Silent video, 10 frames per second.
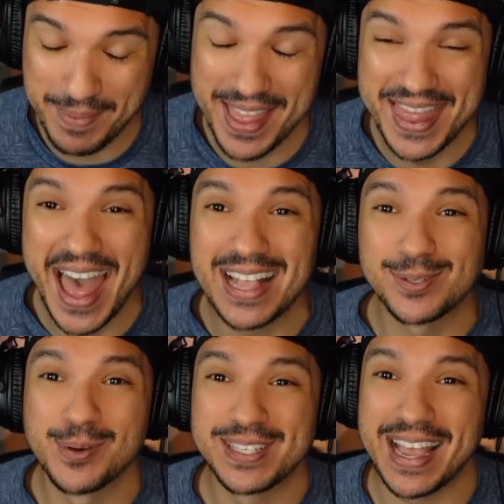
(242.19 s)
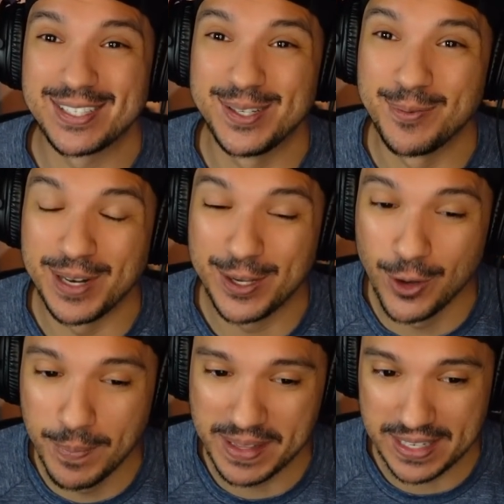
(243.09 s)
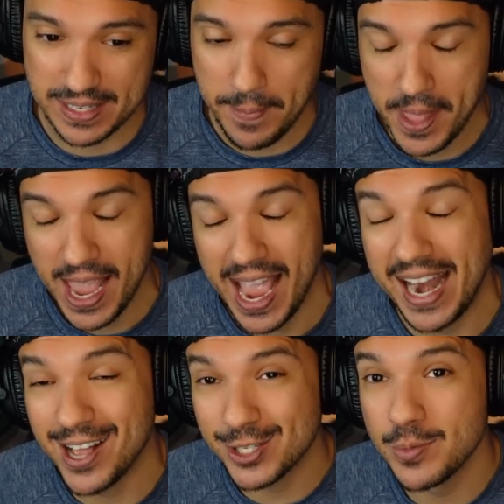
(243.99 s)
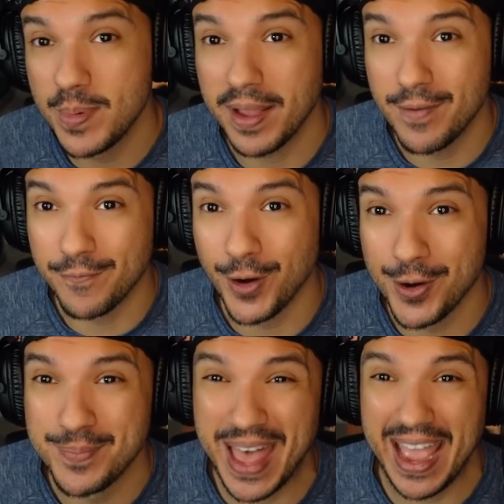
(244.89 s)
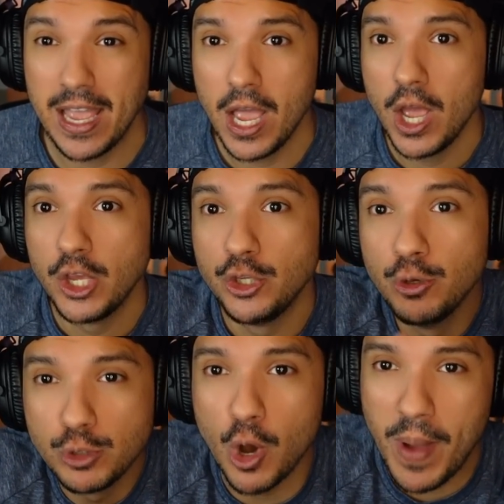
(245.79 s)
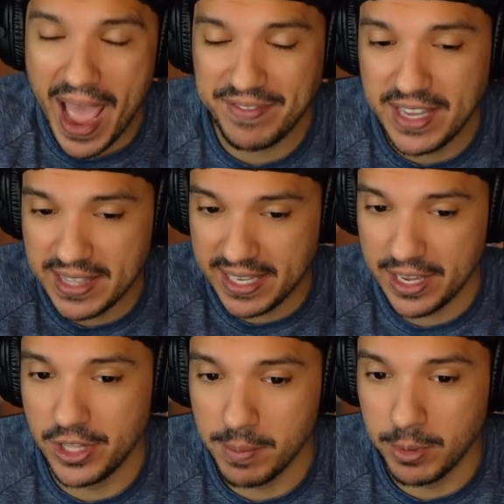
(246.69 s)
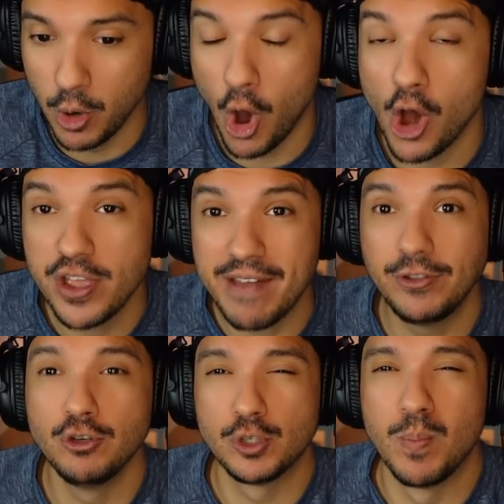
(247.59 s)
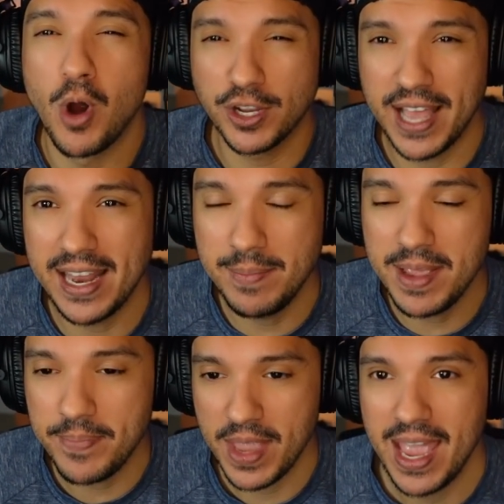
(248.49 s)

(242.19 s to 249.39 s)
And that's what's actually really cool about this. And also it's been confirmed that you don't have to get the killing blow. All you have to do is mark the enemy.